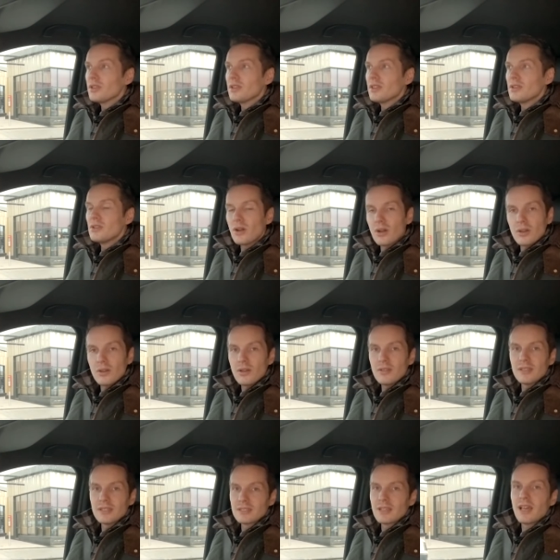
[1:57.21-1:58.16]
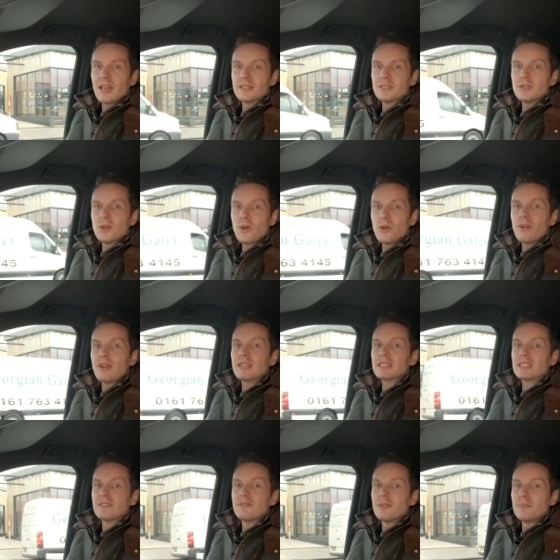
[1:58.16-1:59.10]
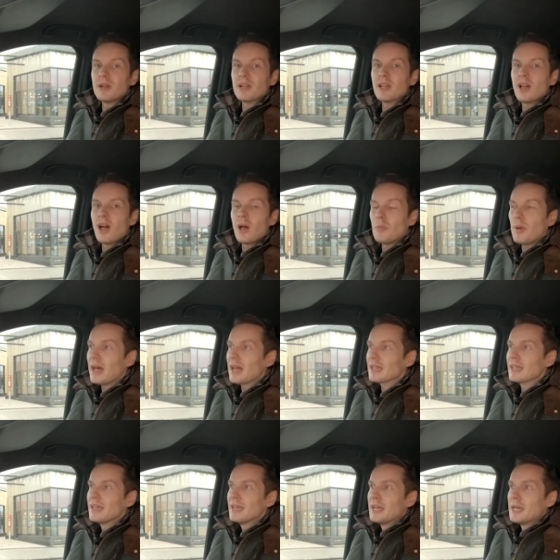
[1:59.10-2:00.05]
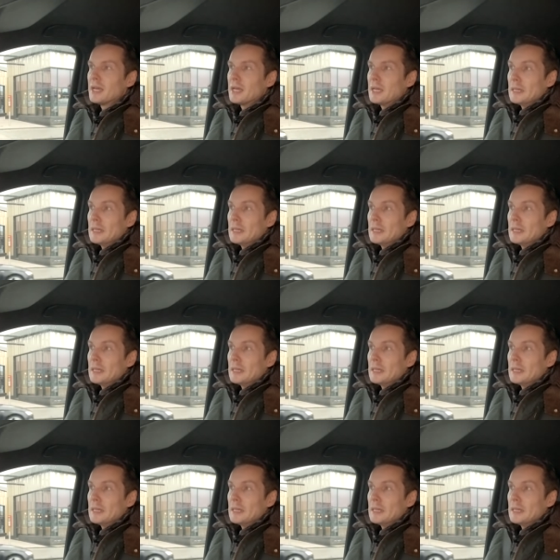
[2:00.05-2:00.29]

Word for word: other than knocking on this guy's door and asking for my car back?